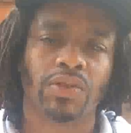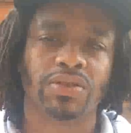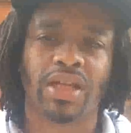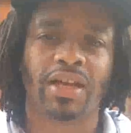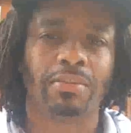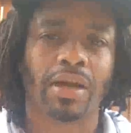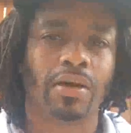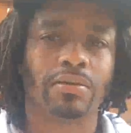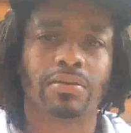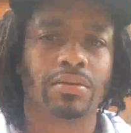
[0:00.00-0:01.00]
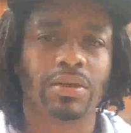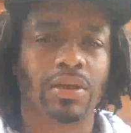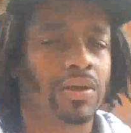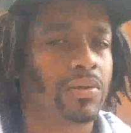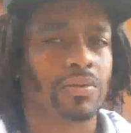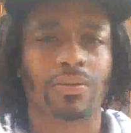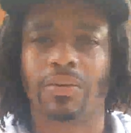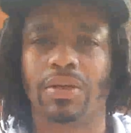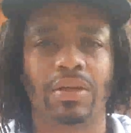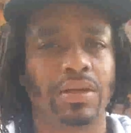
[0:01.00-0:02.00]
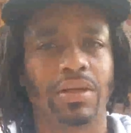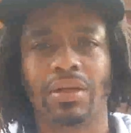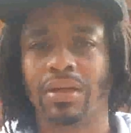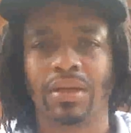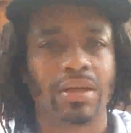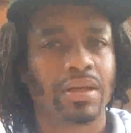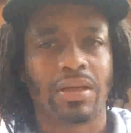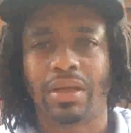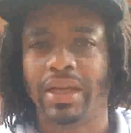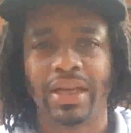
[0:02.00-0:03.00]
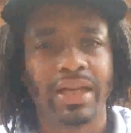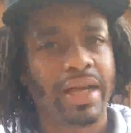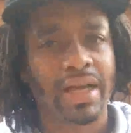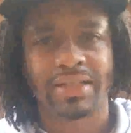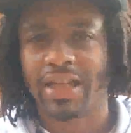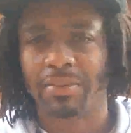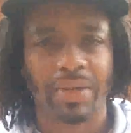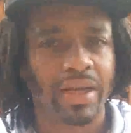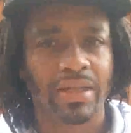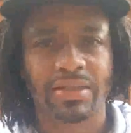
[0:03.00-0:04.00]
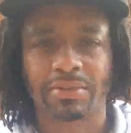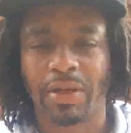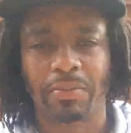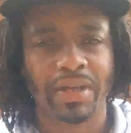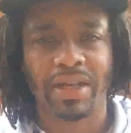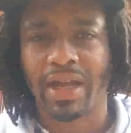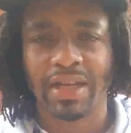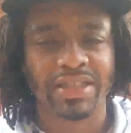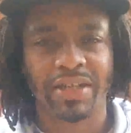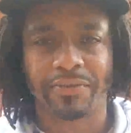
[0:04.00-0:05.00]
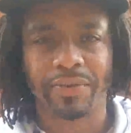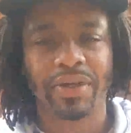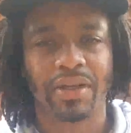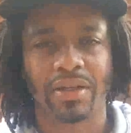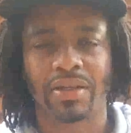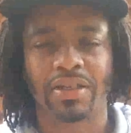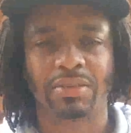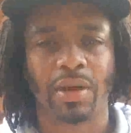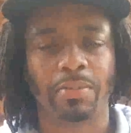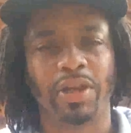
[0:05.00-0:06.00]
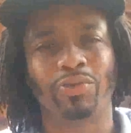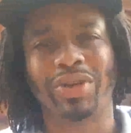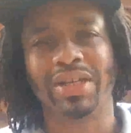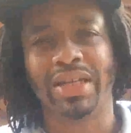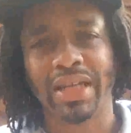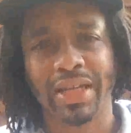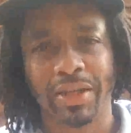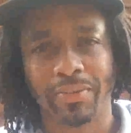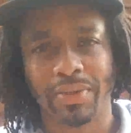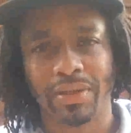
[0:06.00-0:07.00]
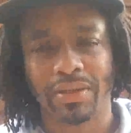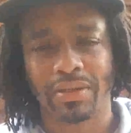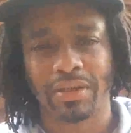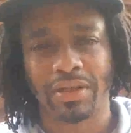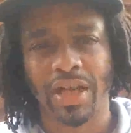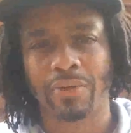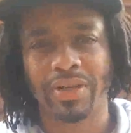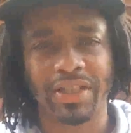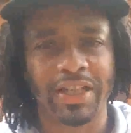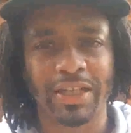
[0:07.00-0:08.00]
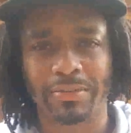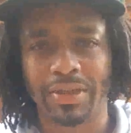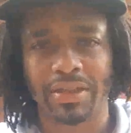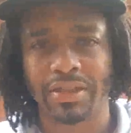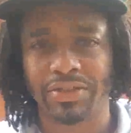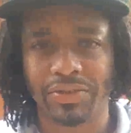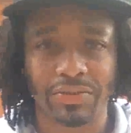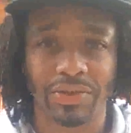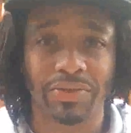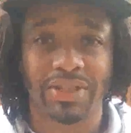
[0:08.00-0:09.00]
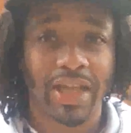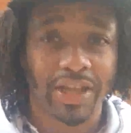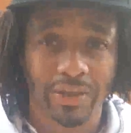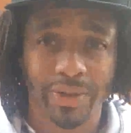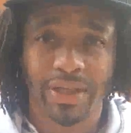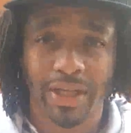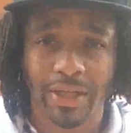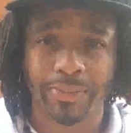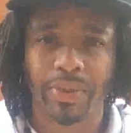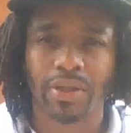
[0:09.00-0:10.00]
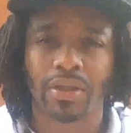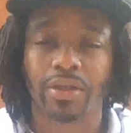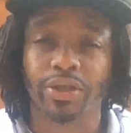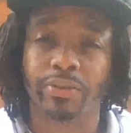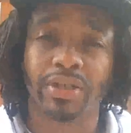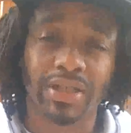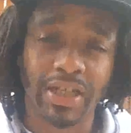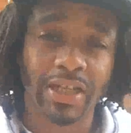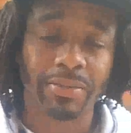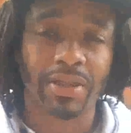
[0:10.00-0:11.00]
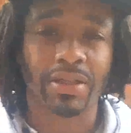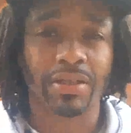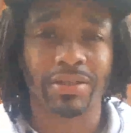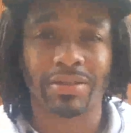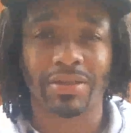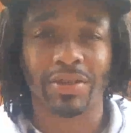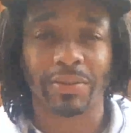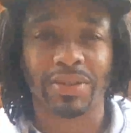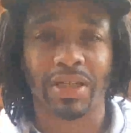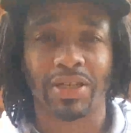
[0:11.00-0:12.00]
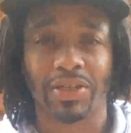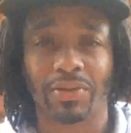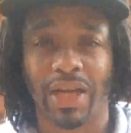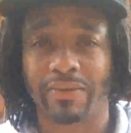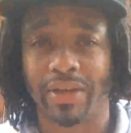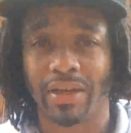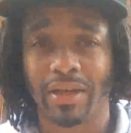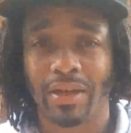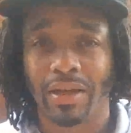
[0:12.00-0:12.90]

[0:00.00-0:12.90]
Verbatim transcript: So it's not about, you know, any hijack, man. It's just about being hijack free. It's about being redeemed. You're not redeemed because you say you're redeemed. You're redeemed because, you know what I'm saying, you have a